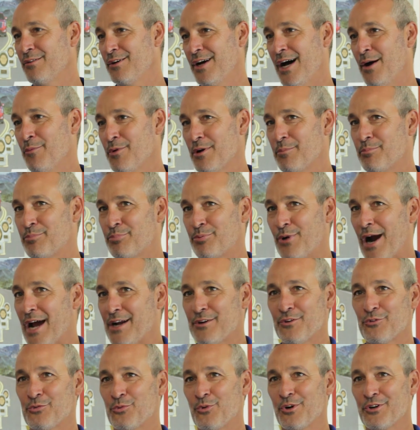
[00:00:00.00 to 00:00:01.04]
I want to
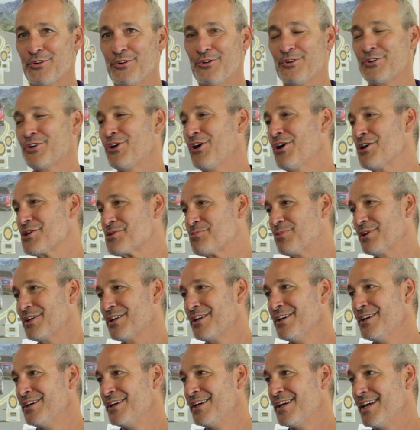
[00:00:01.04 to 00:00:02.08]
practice working on cars, but
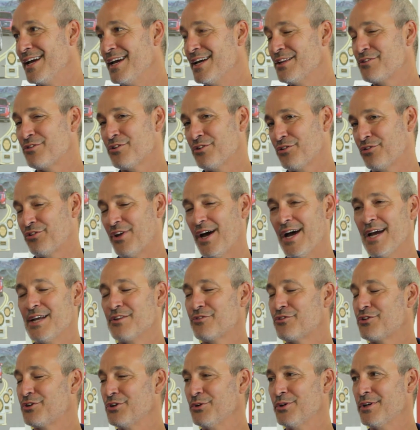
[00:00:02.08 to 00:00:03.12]
it's a
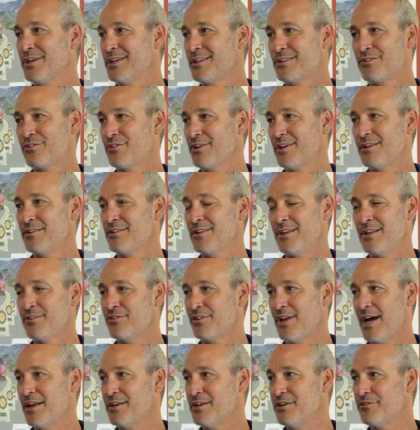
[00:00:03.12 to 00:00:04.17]
science to it. It's
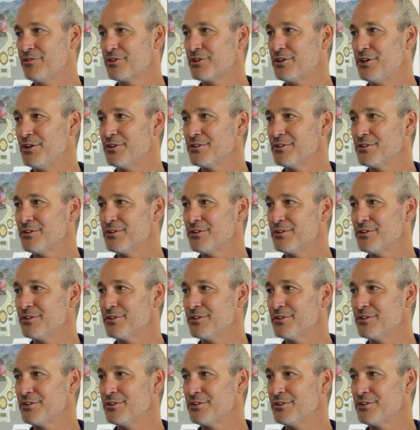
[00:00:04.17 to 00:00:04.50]
not difficult.